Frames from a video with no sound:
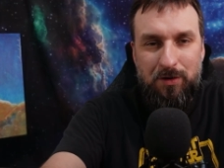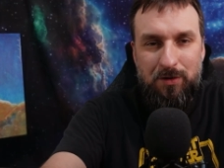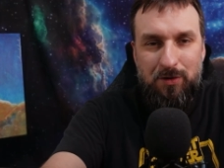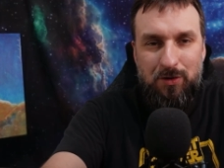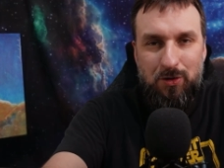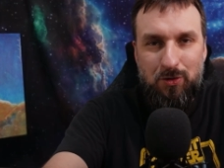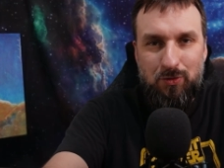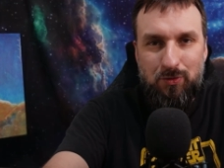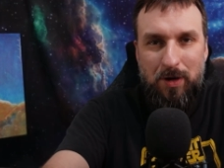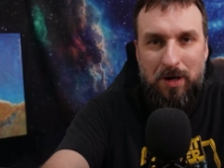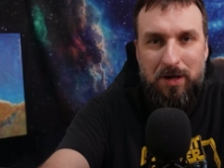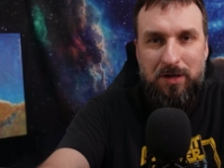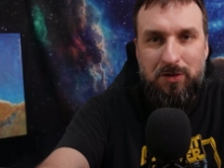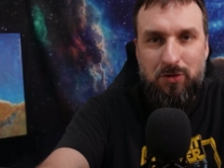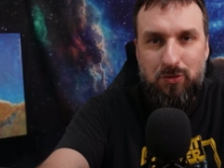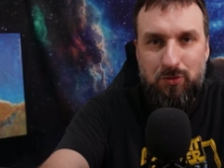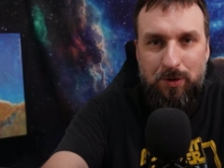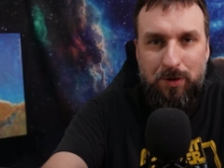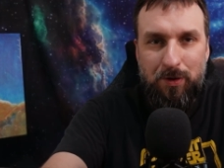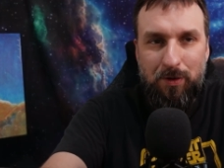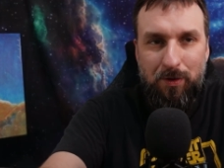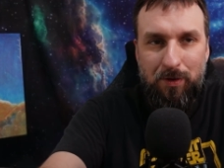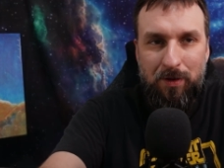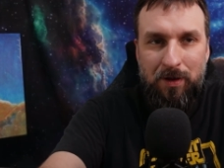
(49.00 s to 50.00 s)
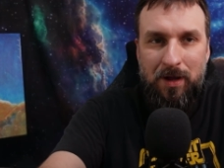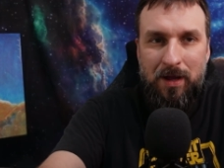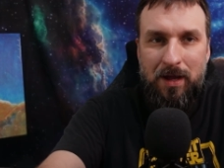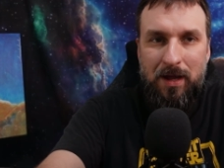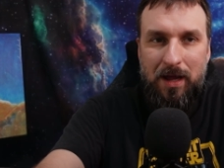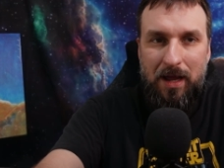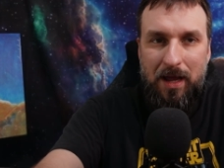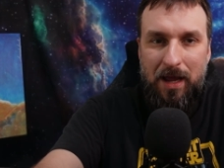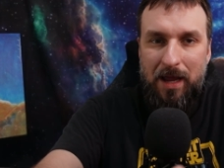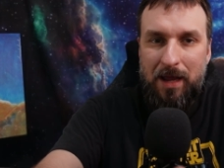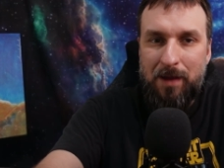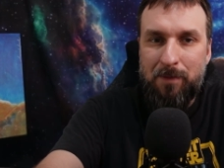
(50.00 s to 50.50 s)
Terrestrial
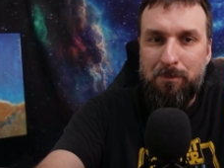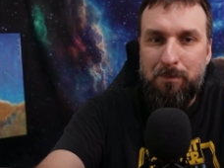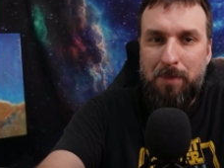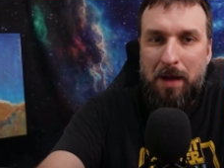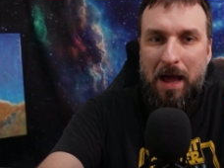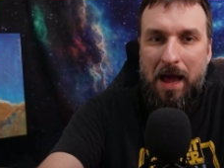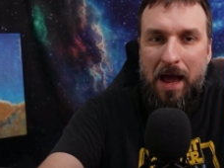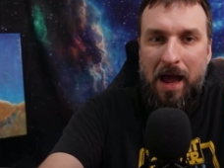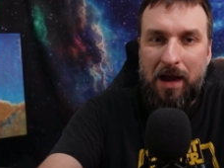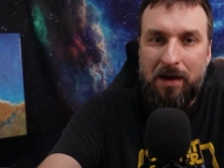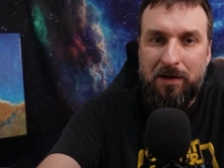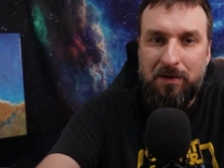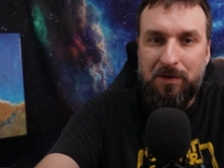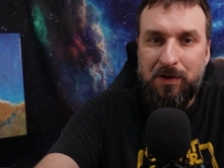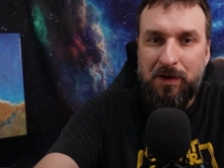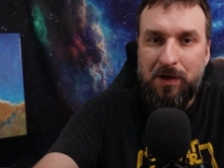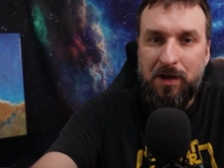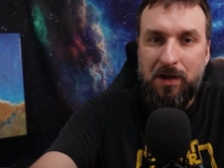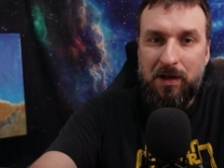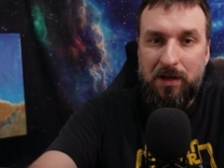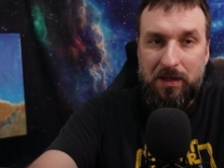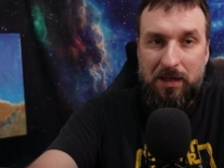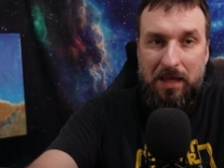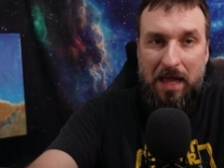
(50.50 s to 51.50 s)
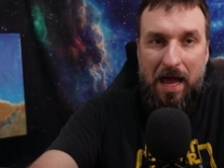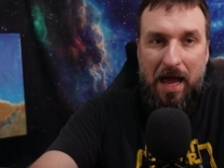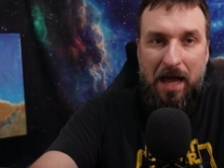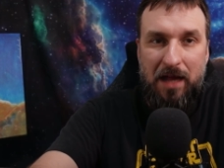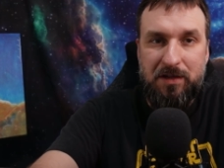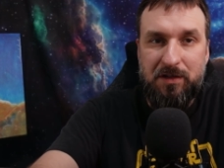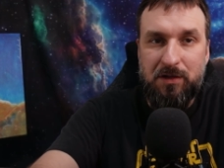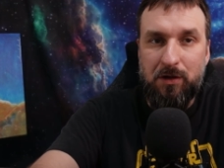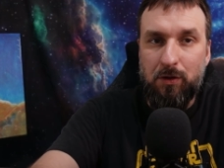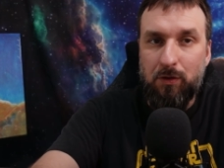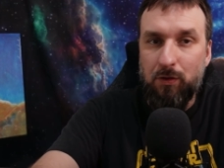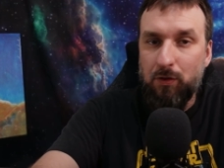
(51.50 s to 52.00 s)
Impact
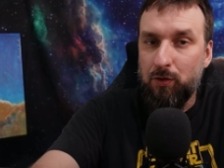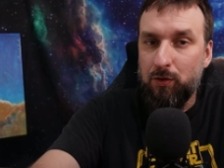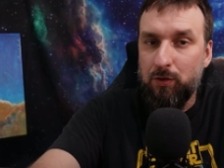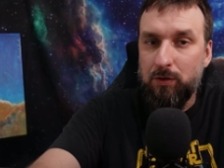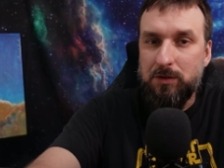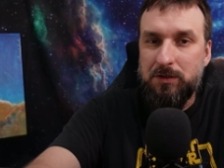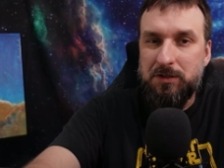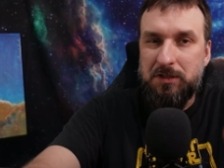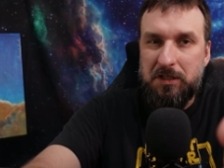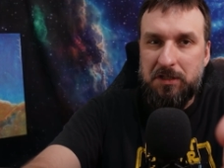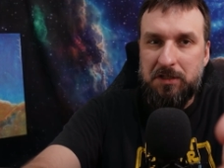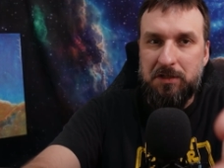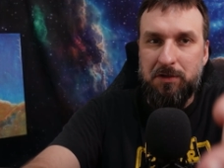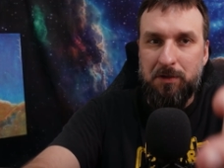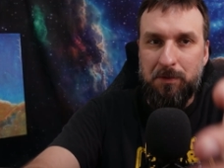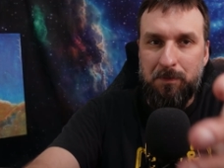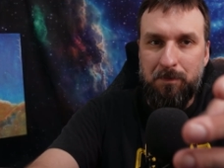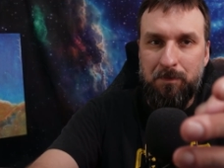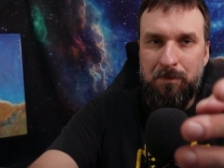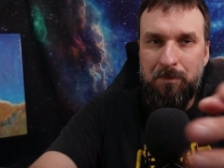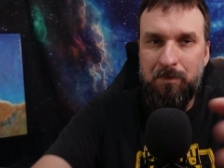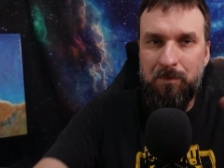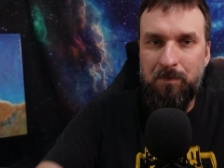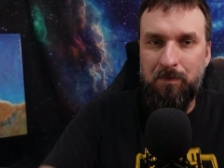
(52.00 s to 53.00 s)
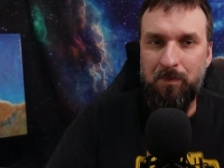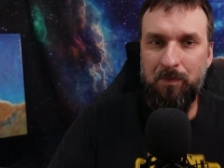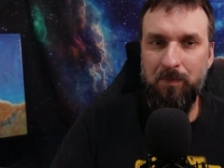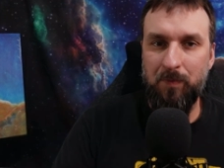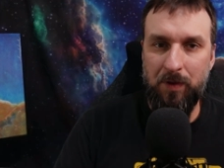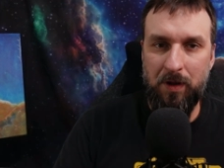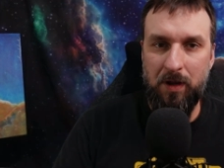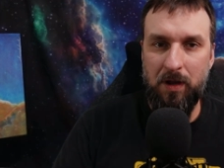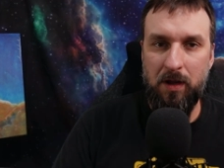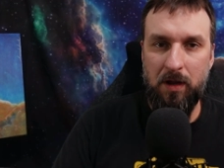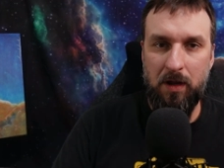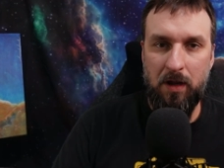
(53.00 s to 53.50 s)
Last Alert System.
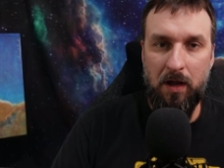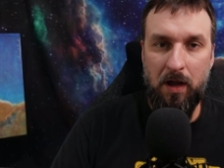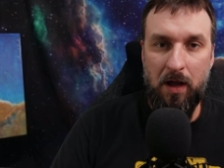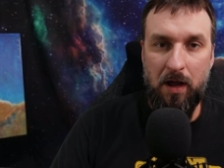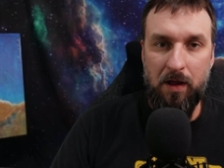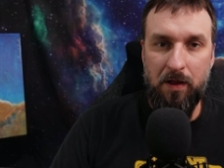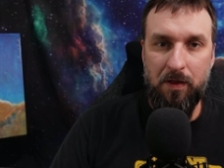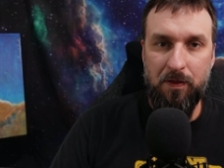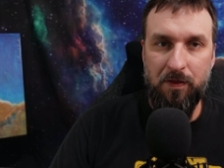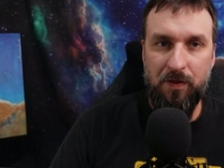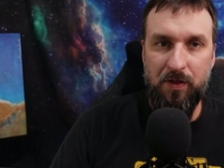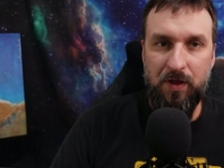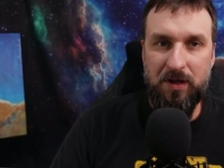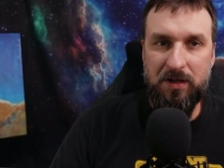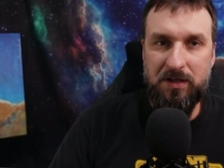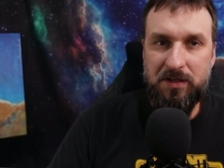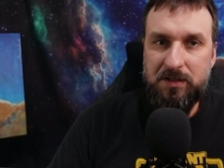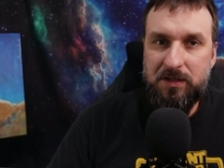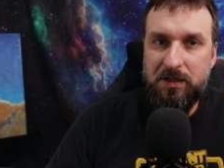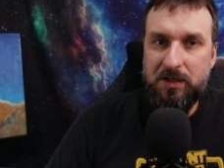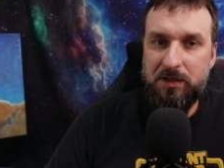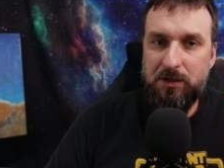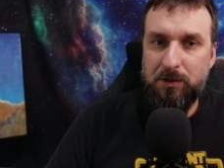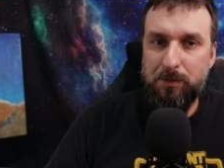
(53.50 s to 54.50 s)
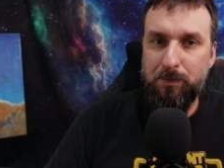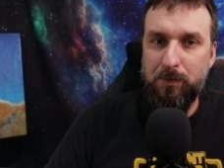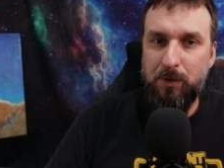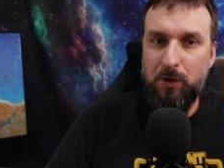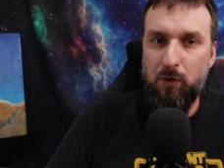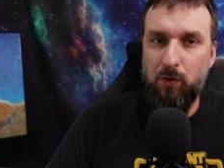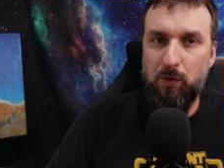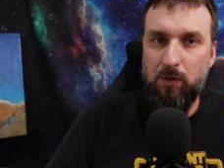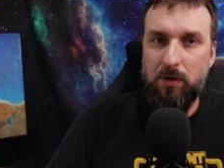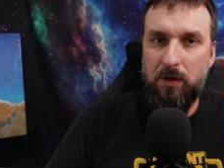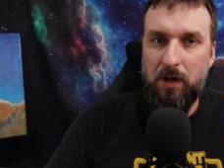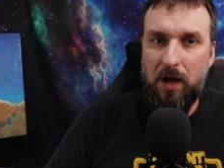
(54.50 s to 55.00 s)
This system
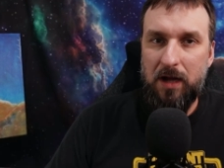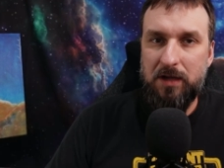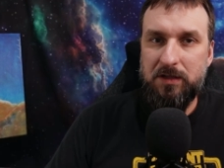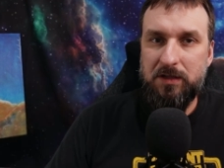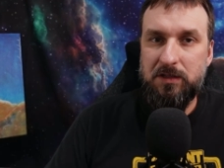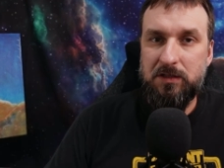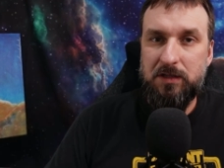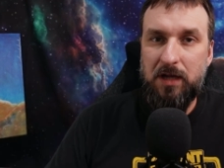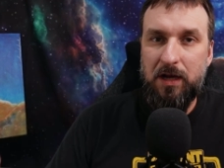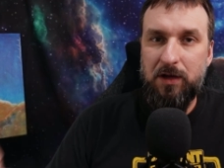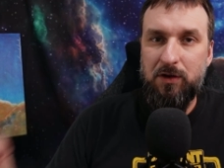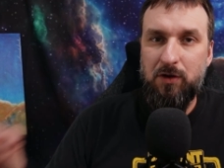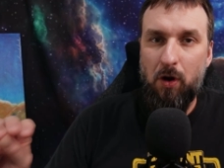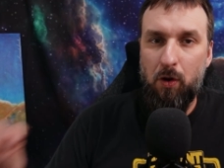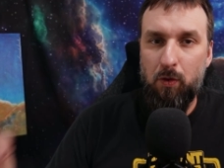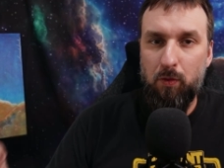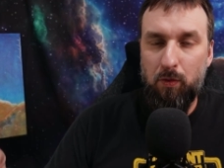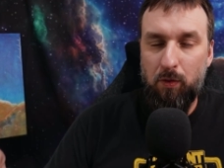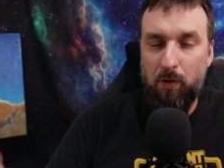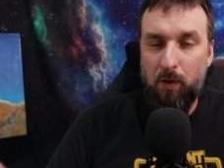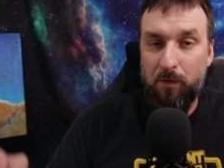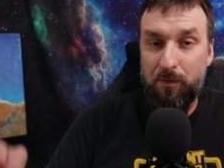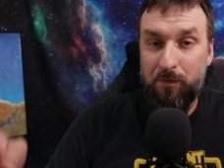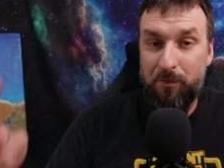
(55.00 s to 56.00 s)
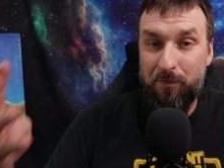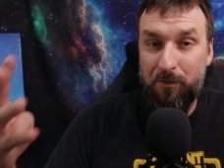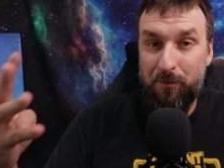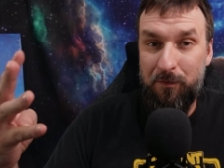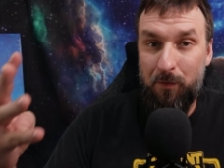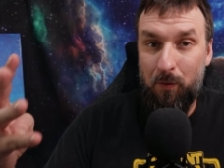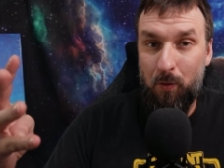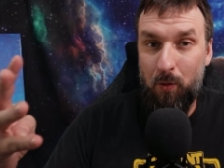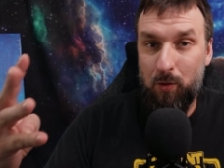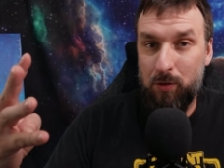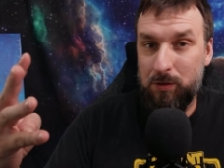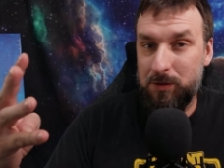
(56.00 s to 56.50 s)
utilizes a total of
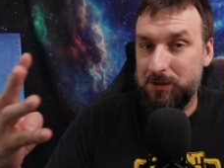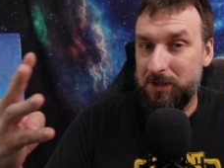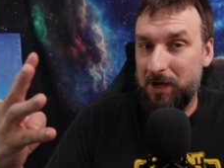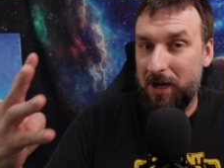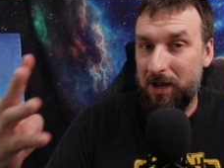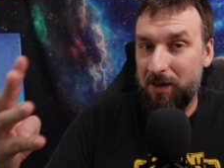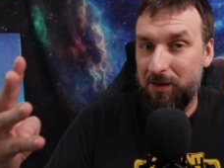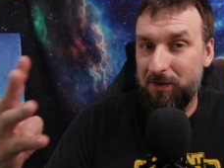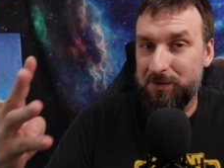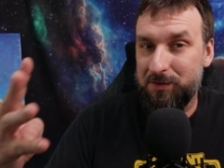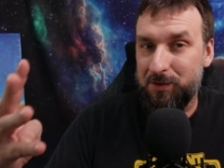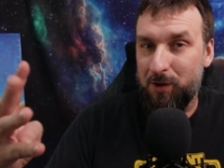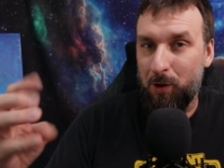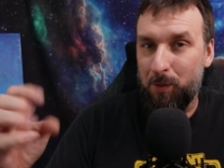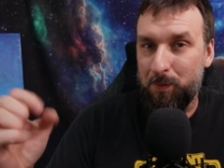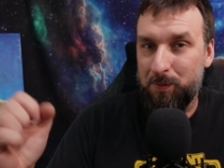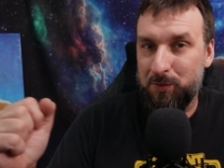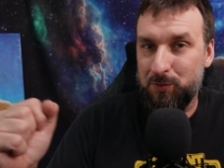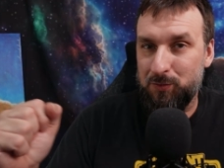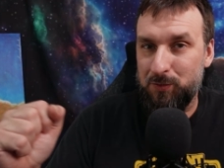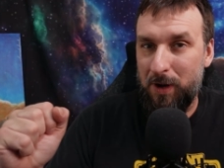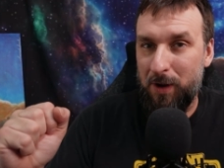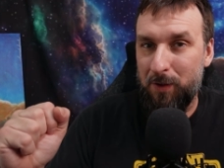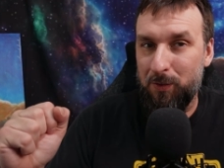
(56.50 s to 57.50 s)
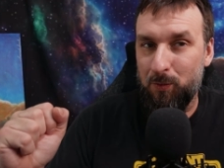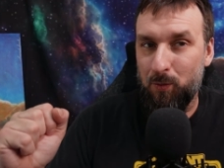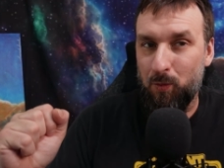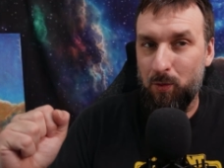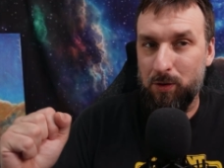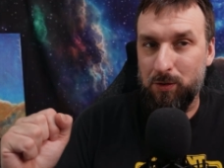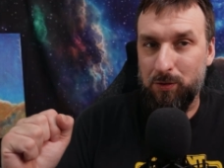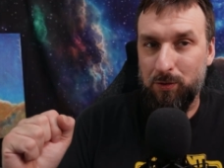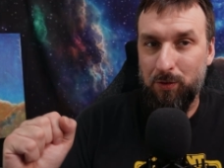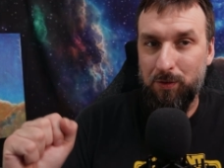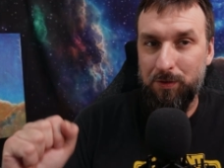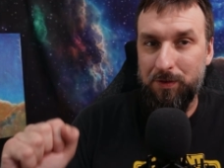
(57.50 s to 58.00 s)
four telescopes around the
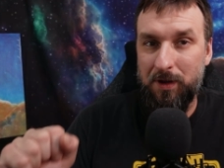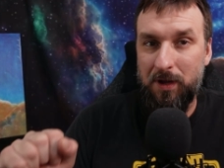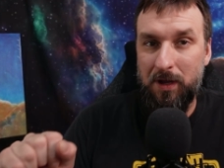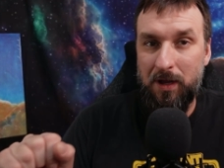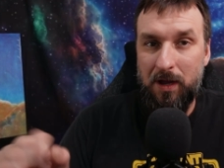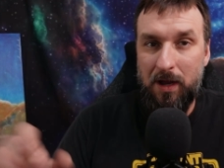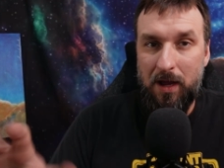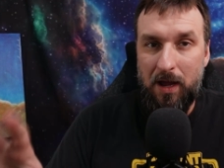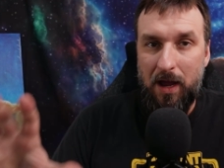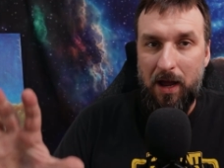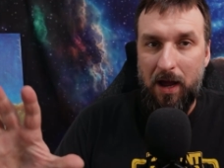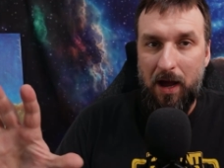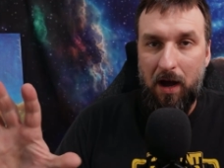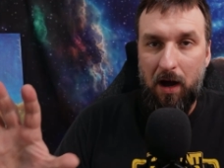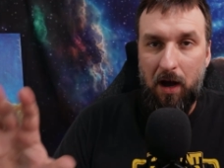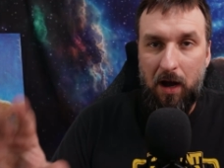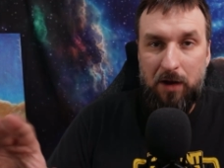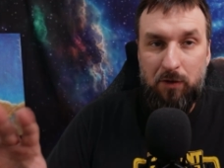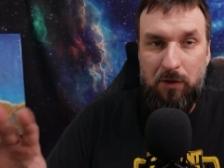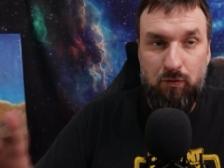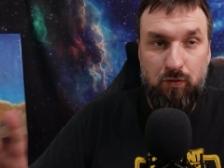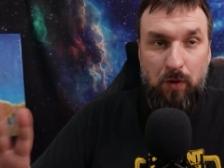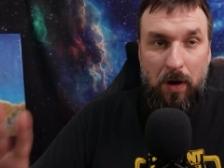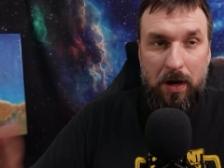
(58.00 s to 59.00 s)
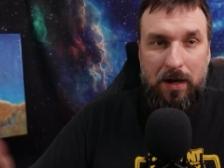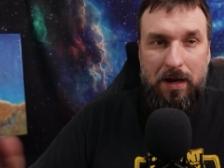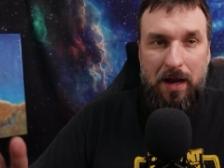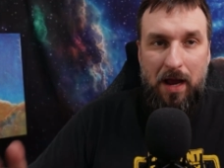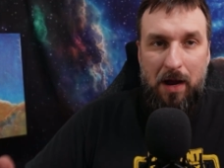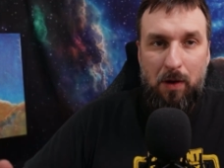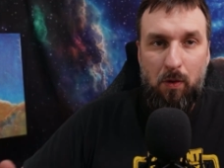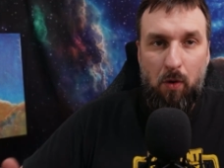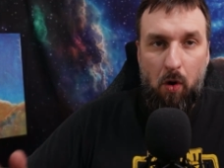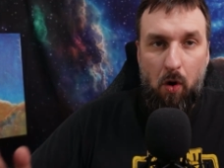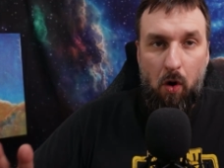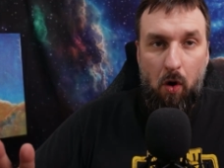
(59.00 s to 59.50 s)
world, uh, and right
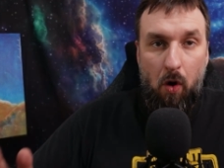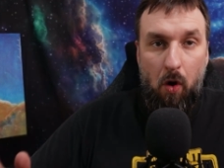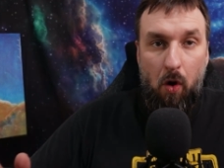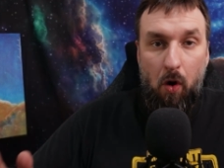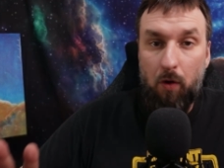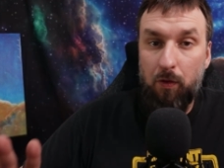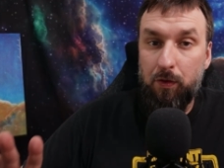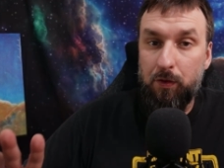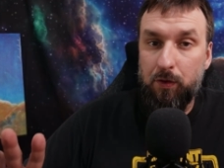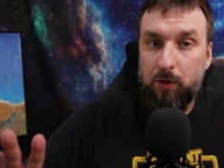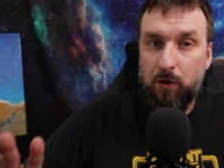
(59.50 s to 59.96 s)
now all the